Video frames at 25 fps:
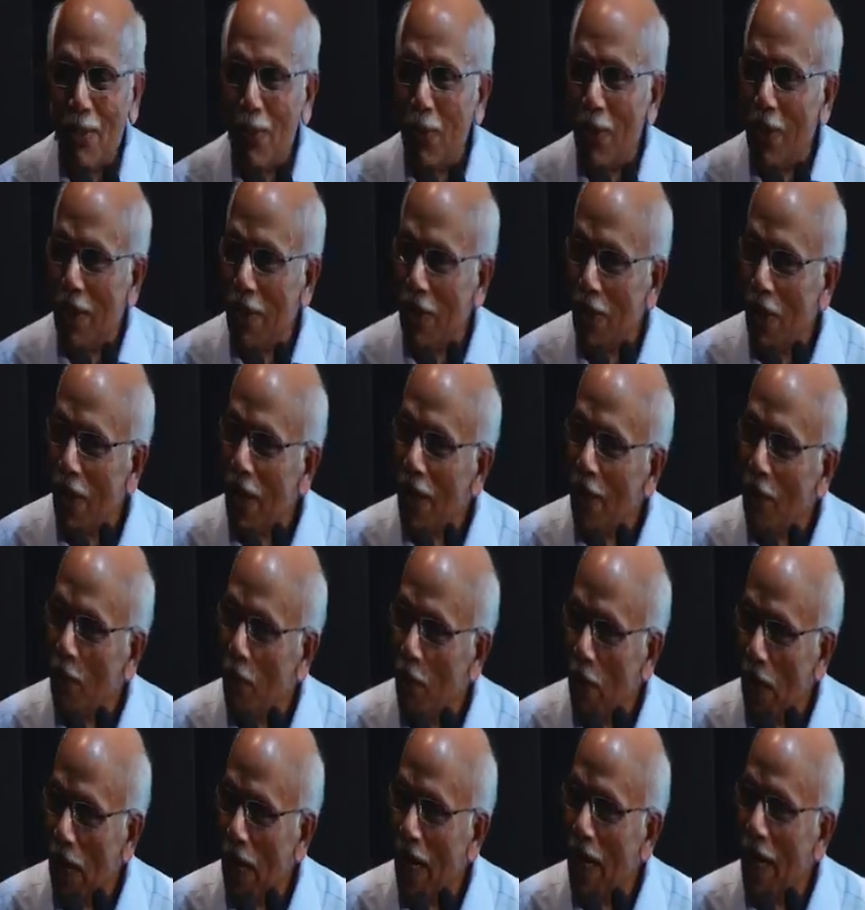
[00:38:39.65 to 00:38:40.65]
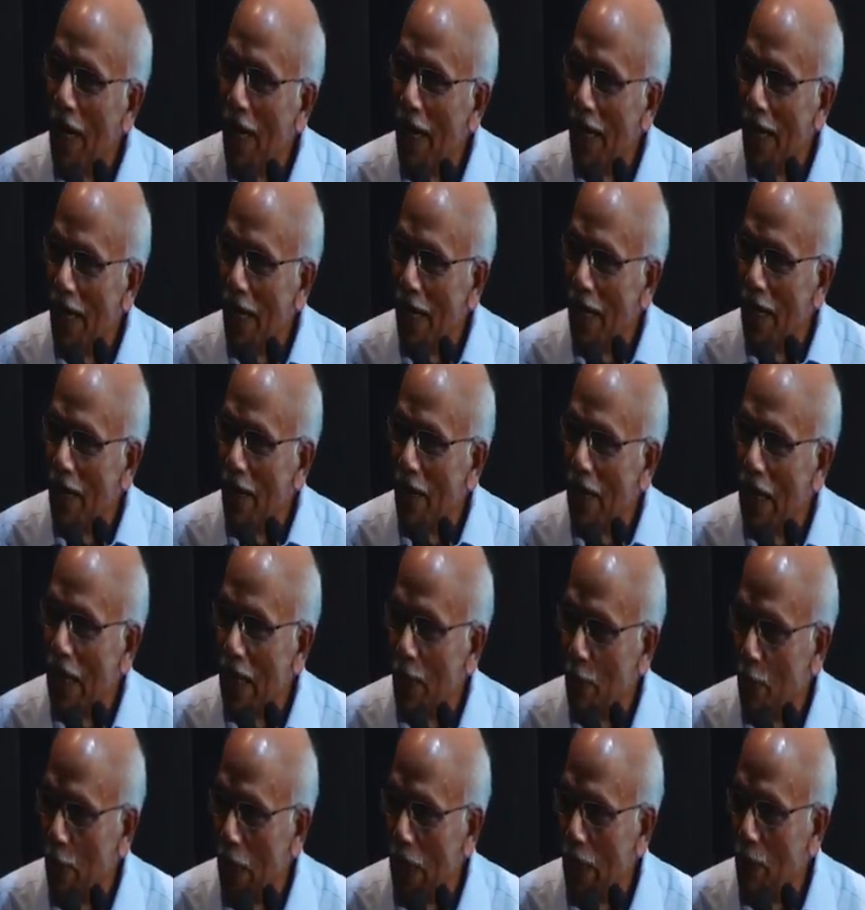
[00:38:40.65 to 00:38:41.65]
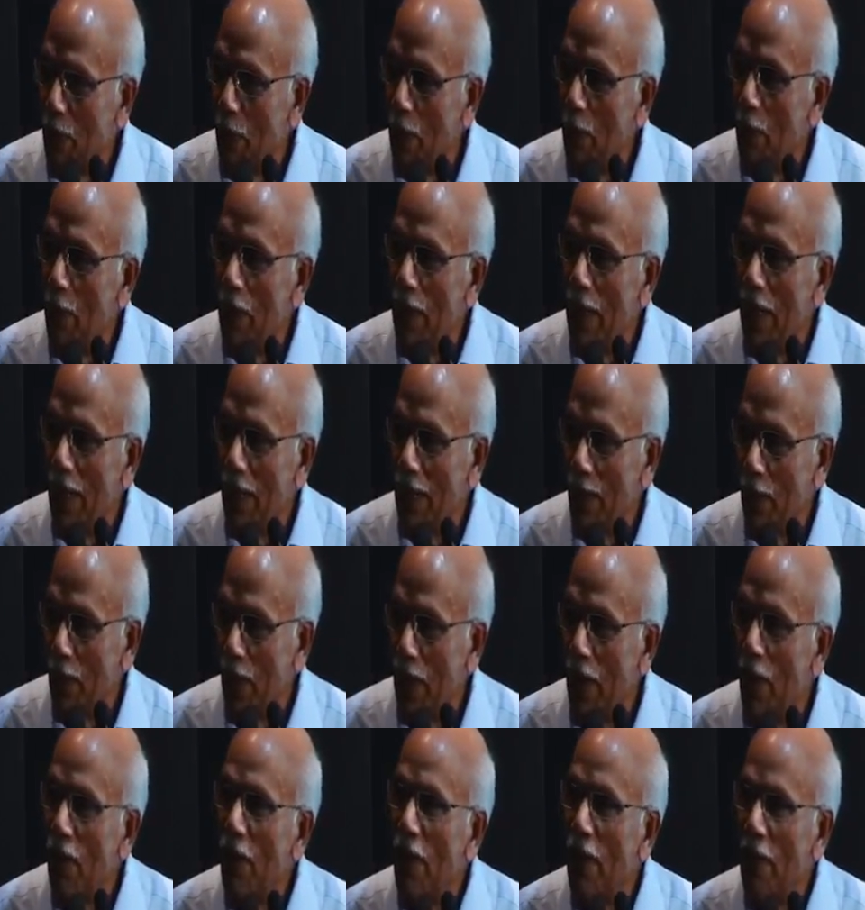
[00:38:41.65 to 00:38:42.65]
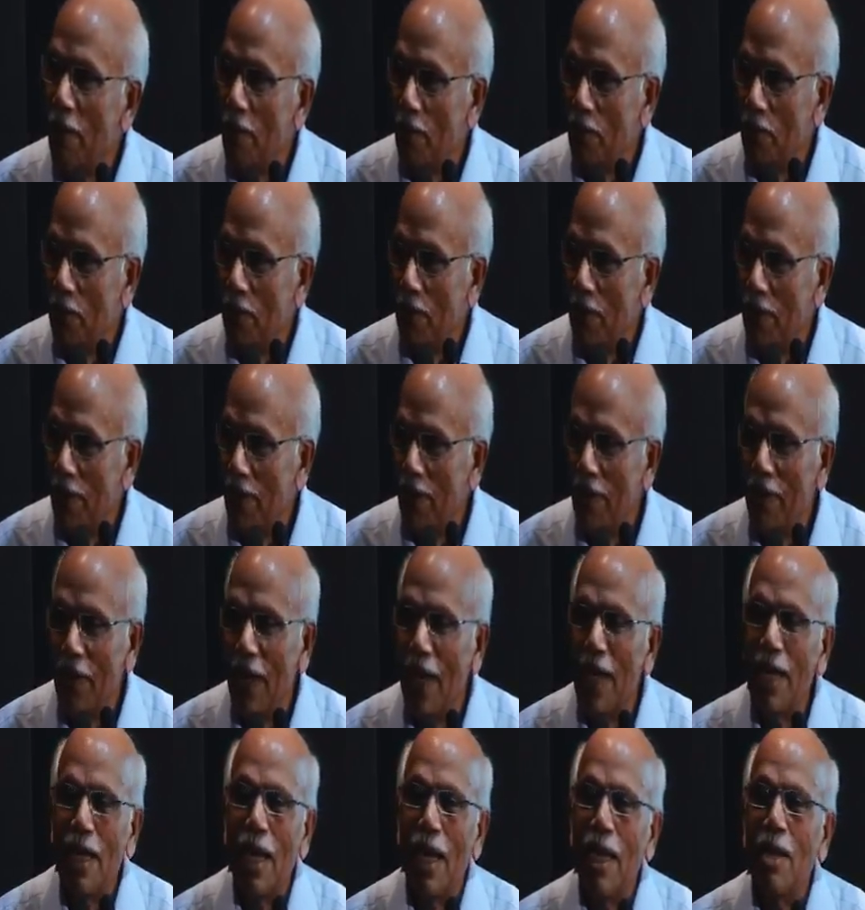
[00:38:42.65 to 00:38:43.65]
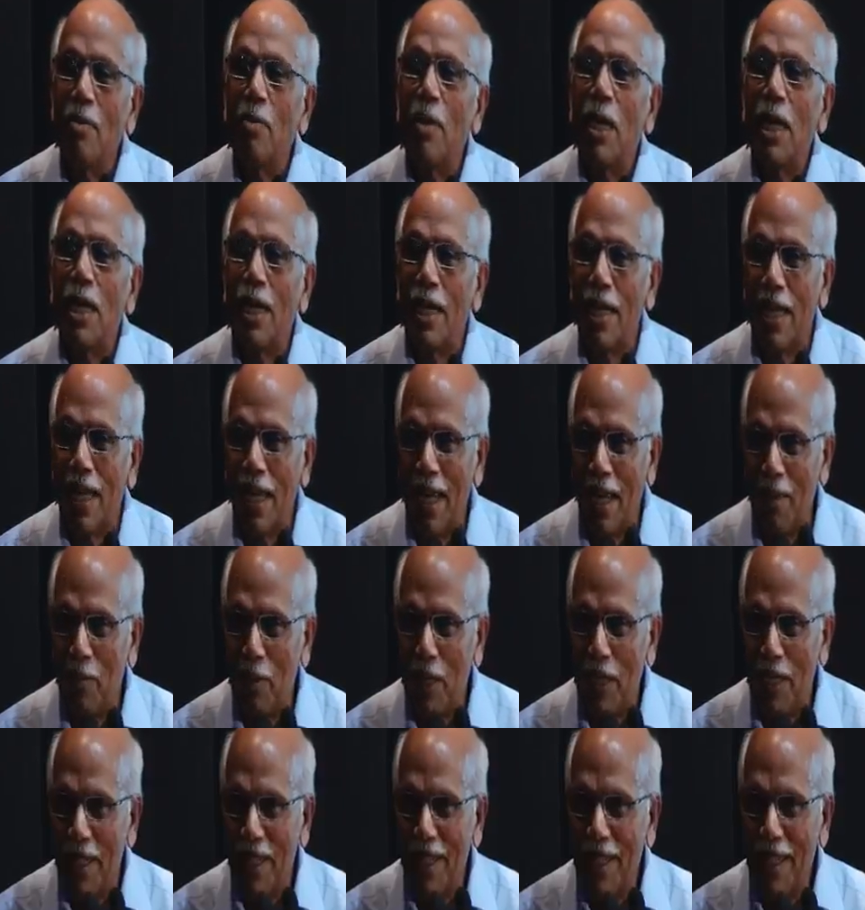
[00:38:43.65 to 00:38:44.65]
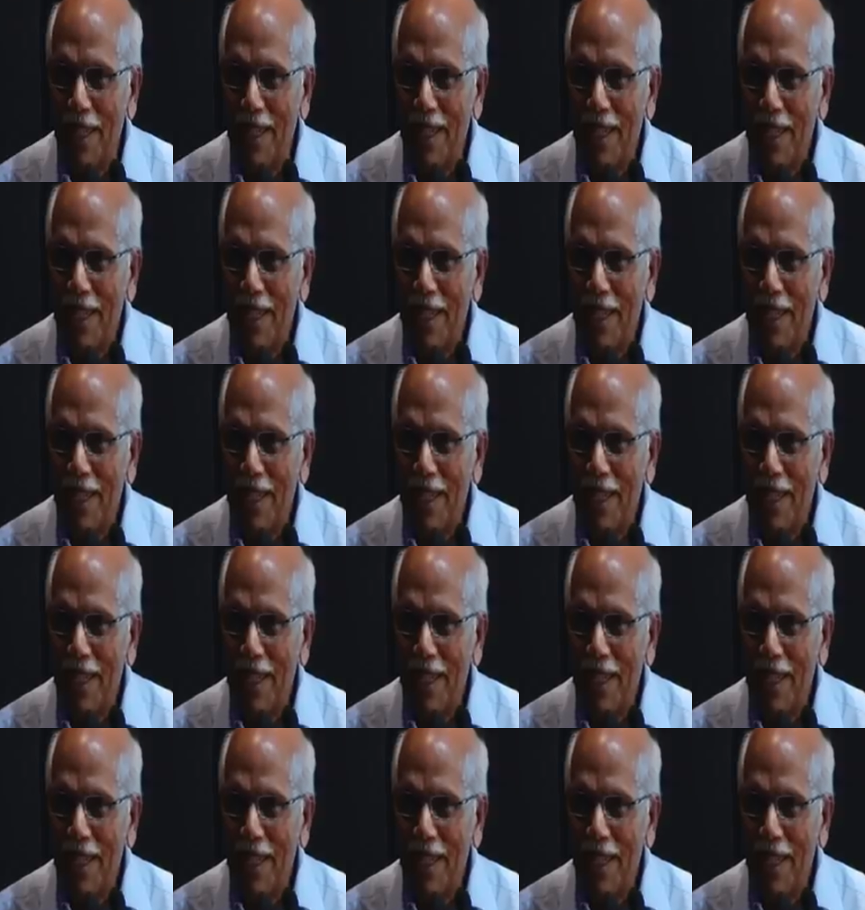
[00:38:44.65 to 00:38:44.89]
So it's not a bad idea to express people that you love them. I make it a habit.